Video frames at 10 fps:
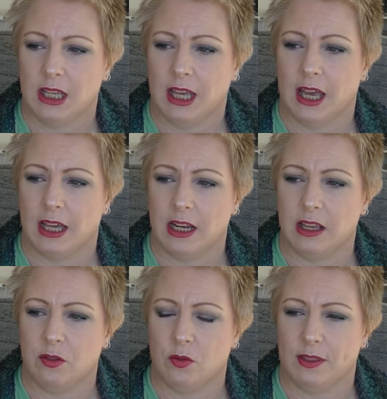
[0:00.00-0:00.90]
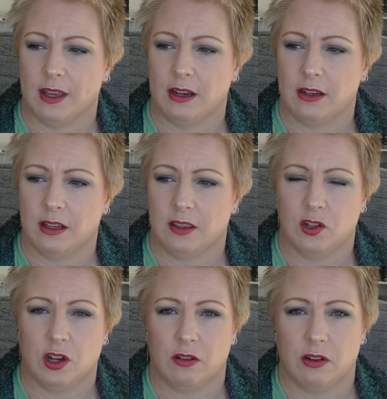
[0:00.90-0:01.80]
and he thought that the
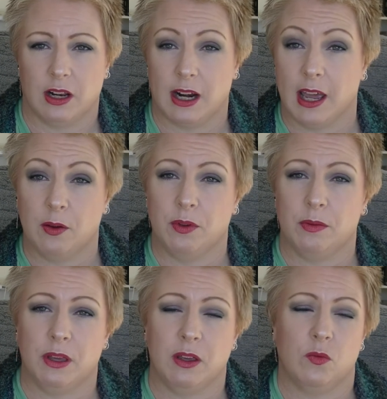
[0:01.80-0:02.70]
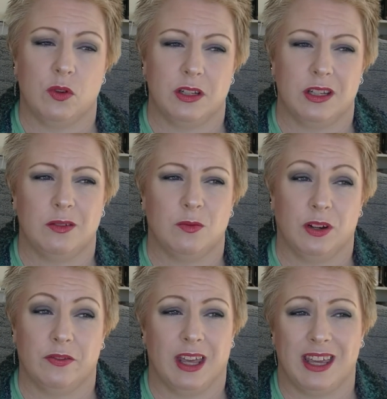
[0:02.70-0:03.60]
child that I had with me was one
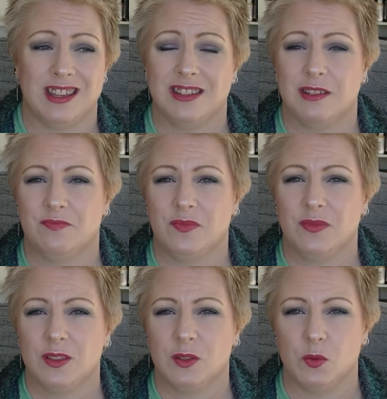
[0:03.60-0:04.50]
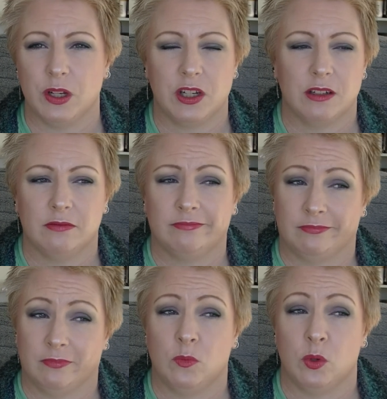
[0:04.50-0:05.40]
of their kids, which
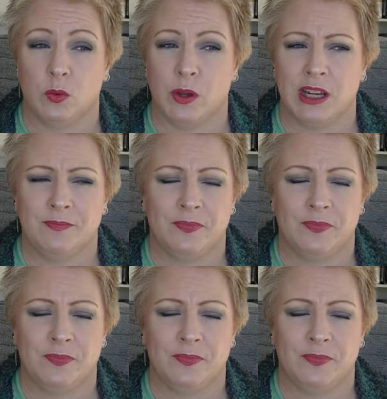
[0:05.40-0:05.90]
was weird.